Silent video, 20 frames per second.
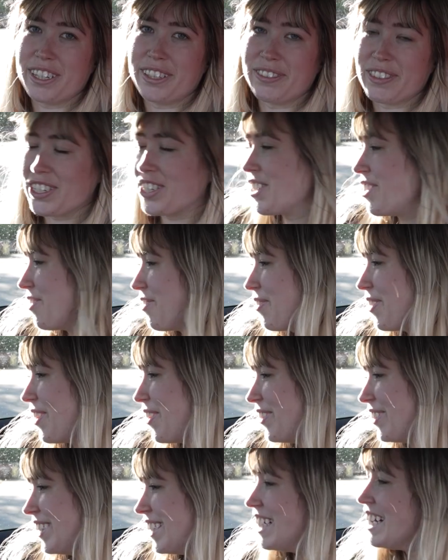over the steering
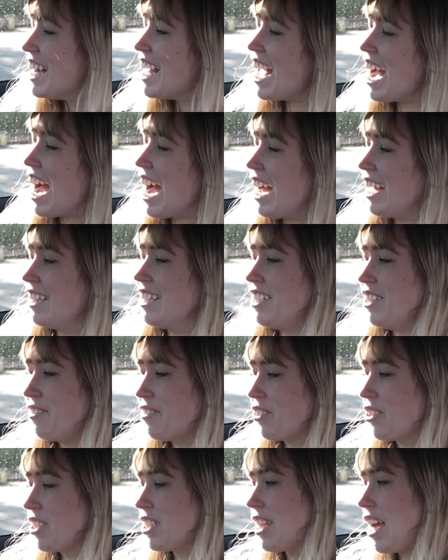wheel. And then
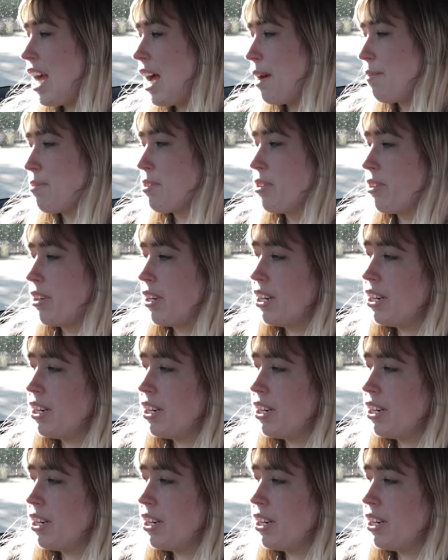you've got this absolutely